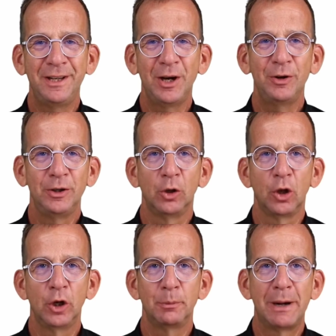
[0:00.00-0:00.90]
video, you'll
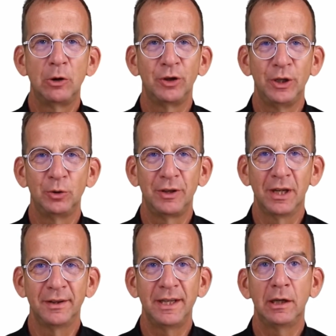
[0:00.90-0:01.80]
learn about the
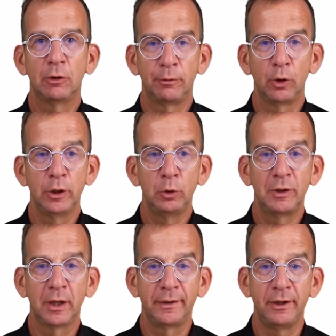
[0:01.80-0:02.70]
utility of all
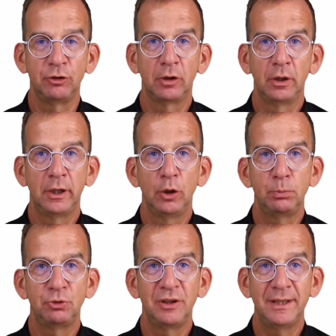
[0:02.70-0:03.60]
utilities,
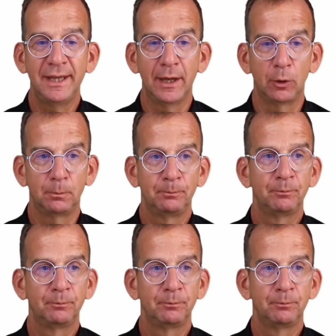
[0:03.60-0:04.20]
kubectl.